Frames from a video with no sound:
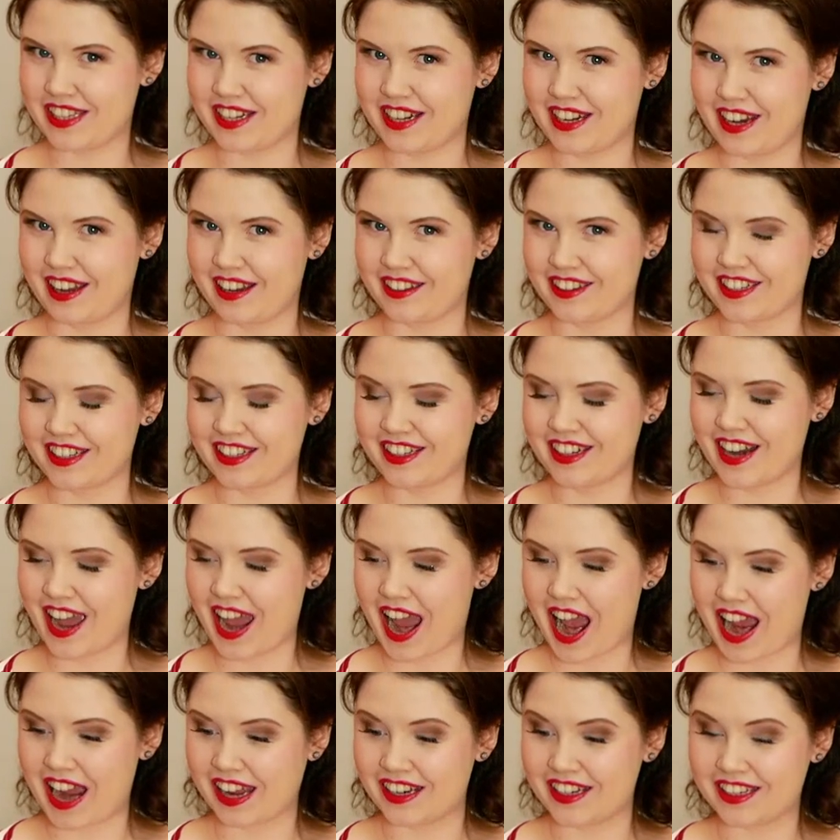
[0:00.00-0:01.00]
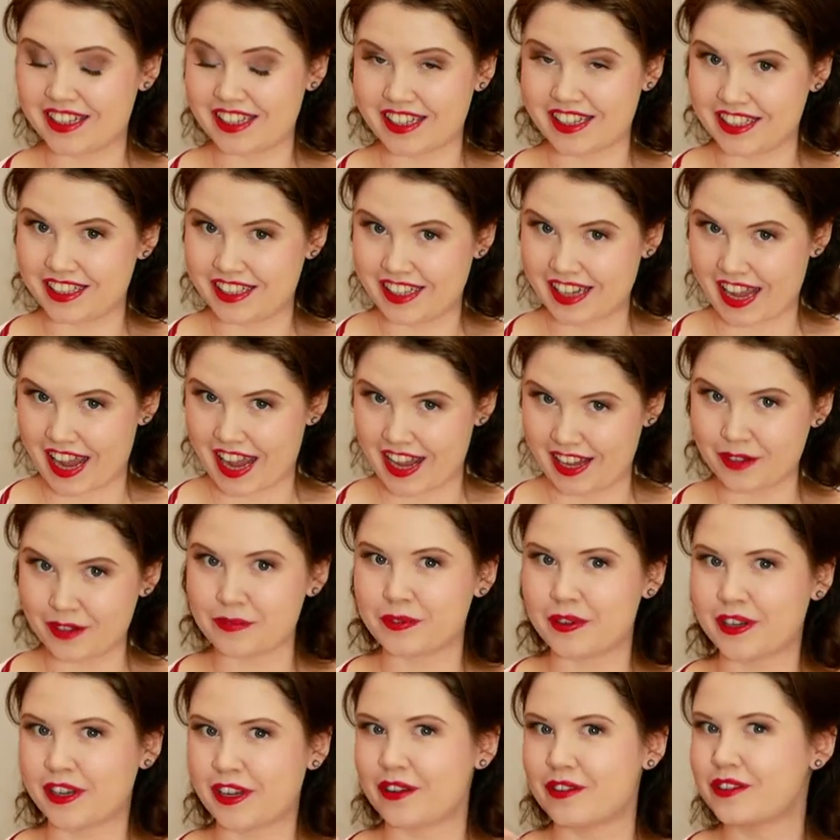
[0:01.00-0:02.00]
London, and today we're
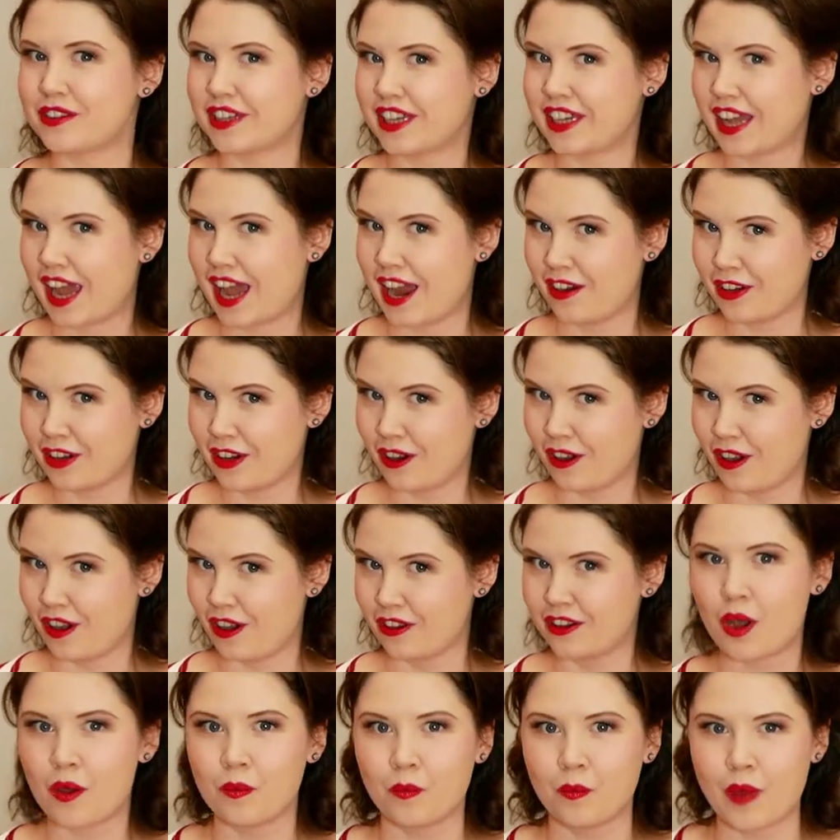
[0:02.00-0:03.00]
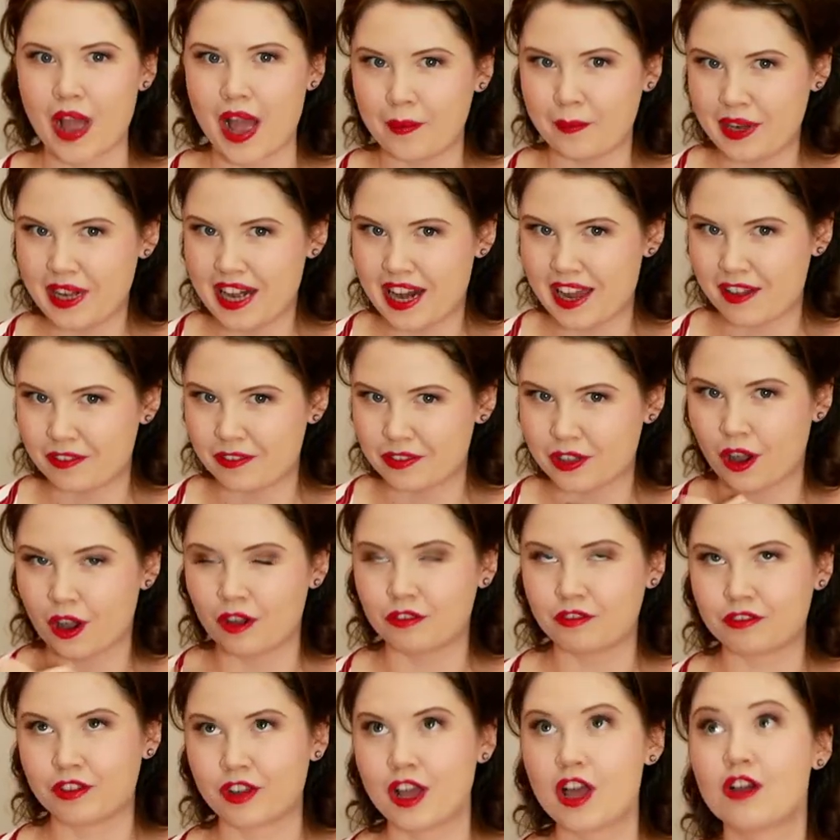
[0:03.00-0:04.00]
going to carry on where we left off
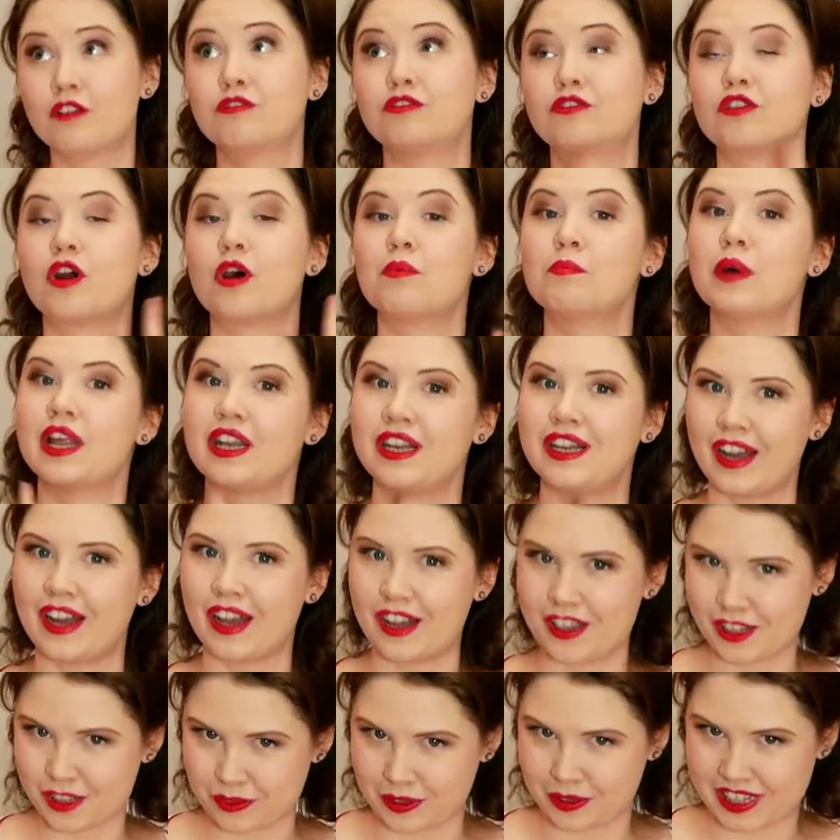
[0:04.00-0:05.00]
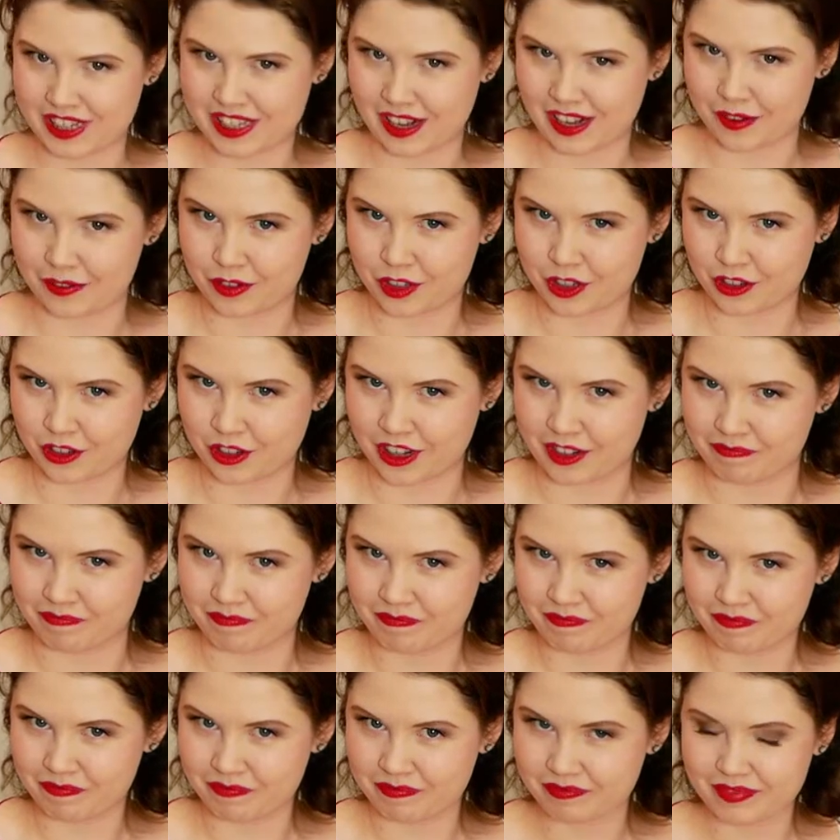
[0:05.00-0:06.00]
from last week's live stream.
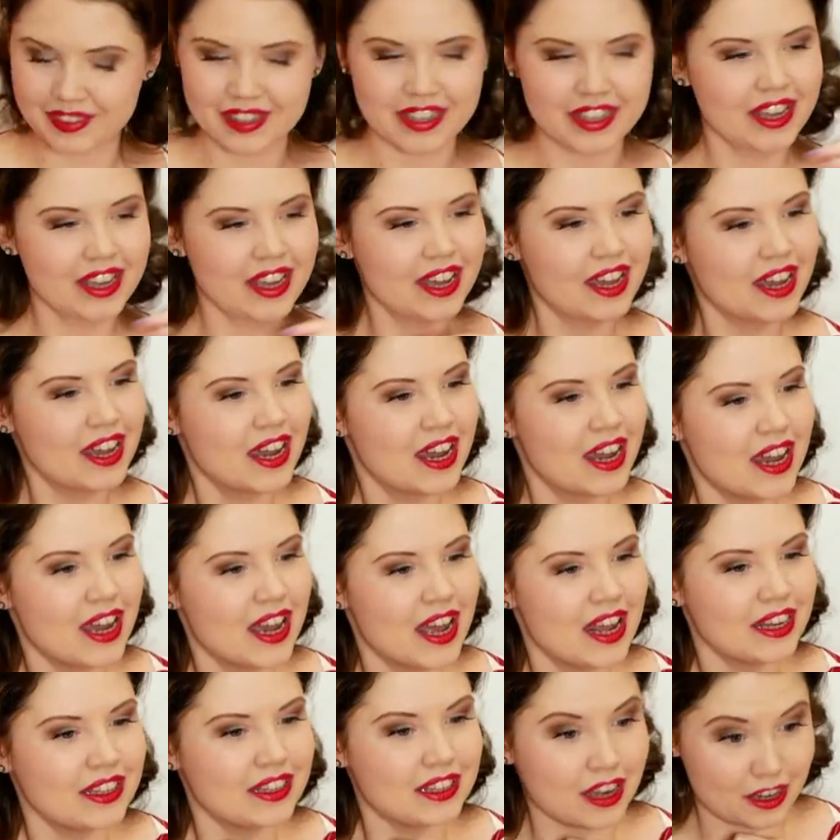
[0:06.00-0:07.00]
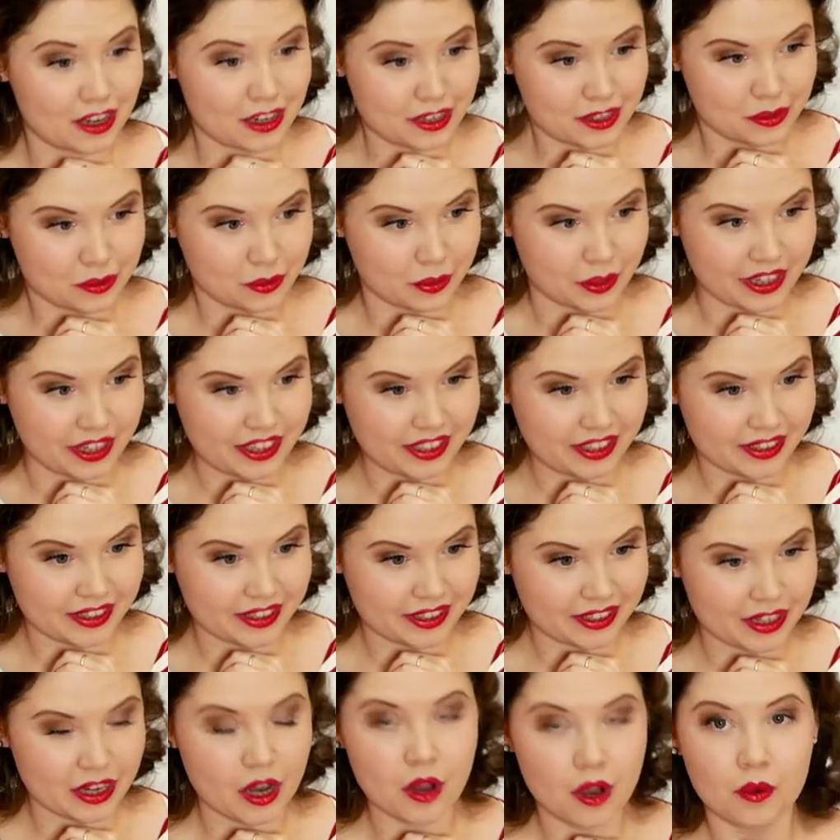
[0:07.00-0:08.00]
Last
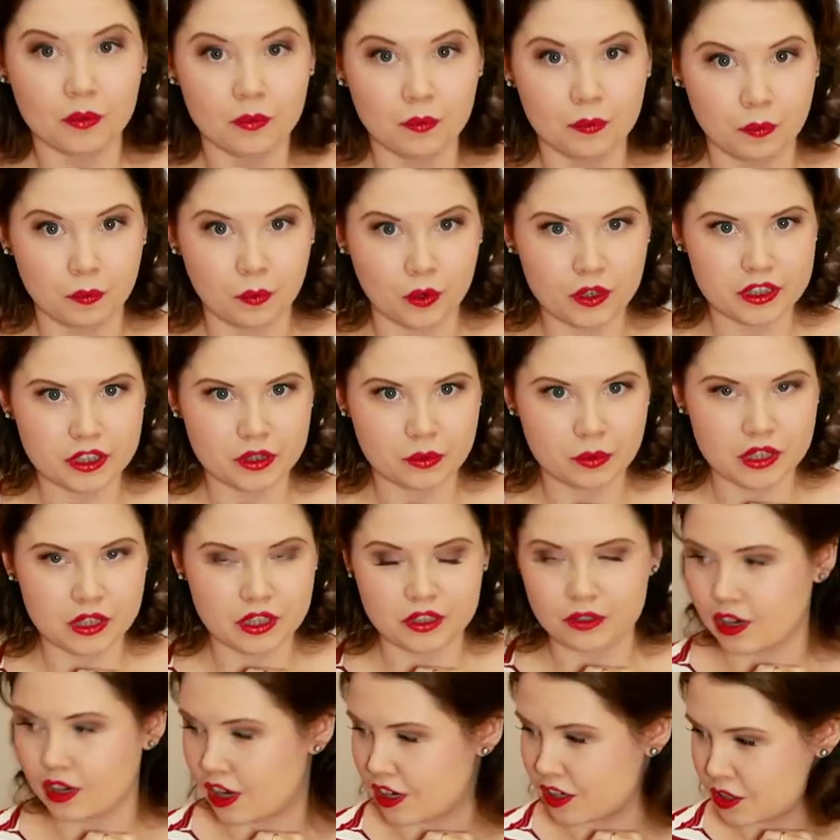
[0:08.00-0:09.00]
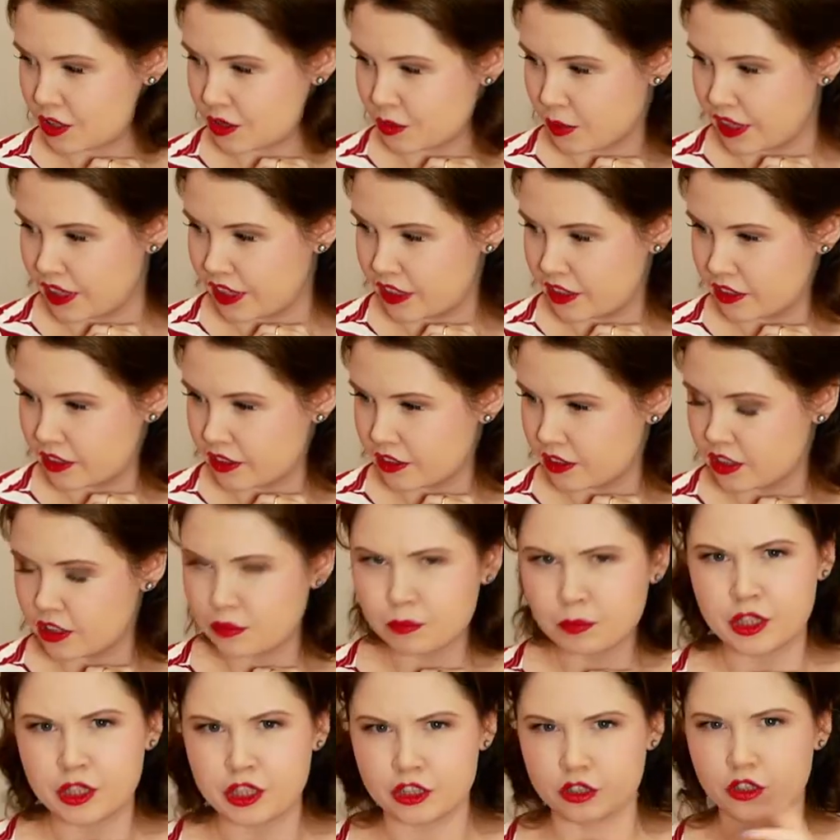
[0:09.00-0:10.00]
week, what did we do last week? We
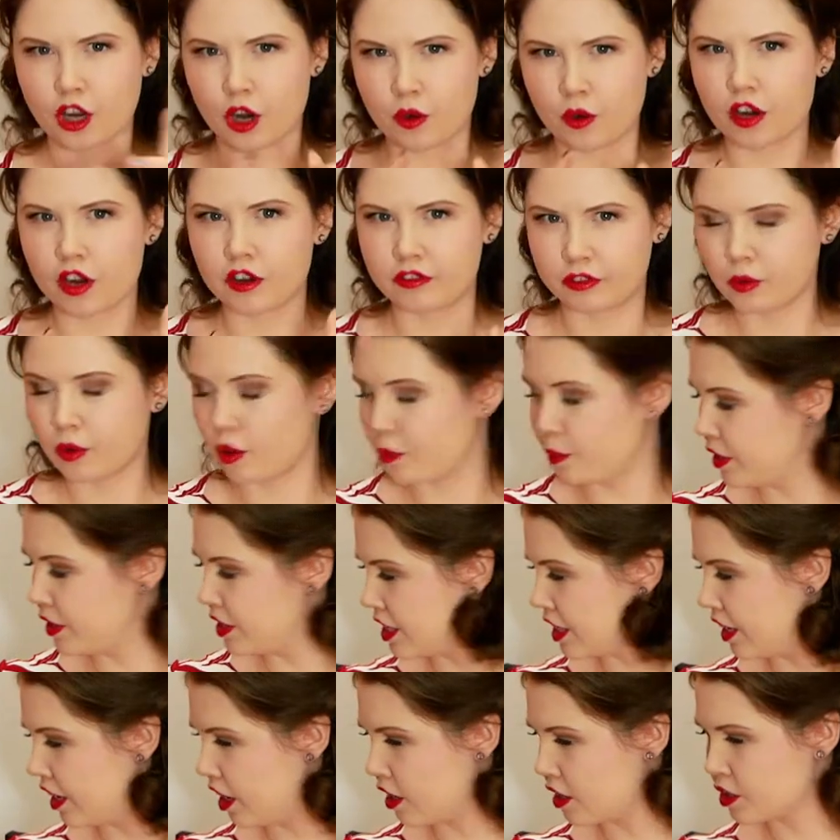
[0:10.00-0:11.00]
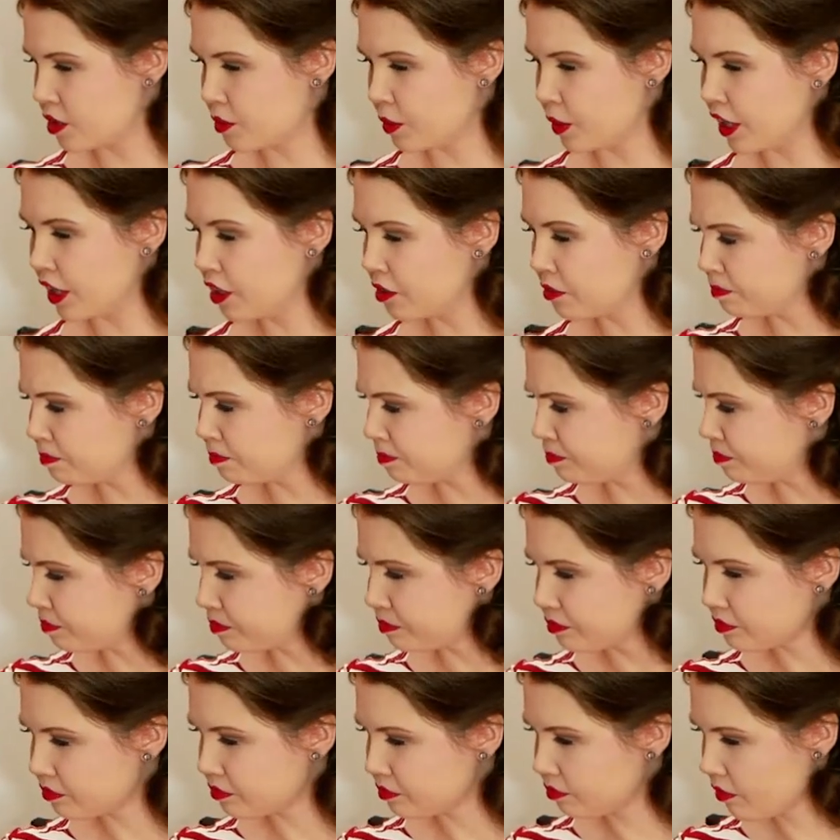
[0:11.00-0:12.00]
should go over what we did last week.
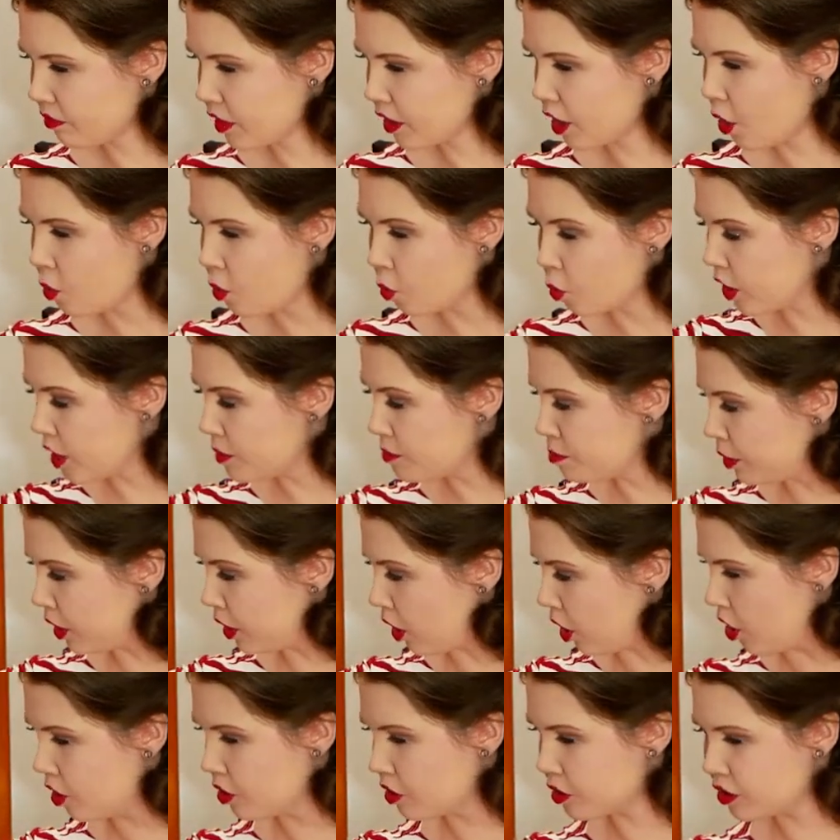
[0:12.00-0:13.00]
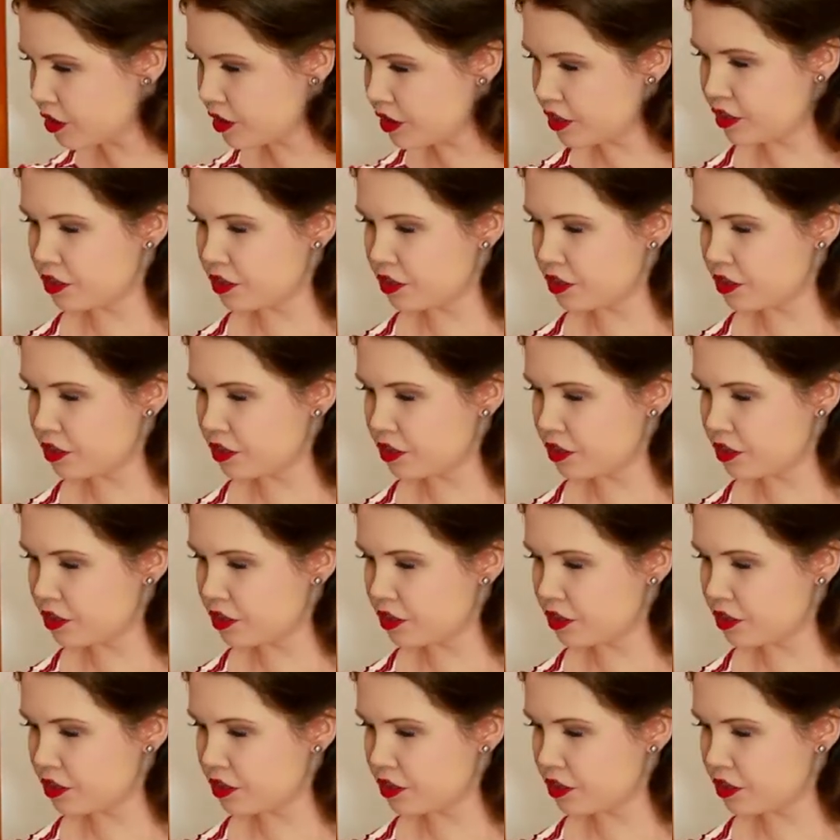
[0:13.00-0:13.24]
We blocked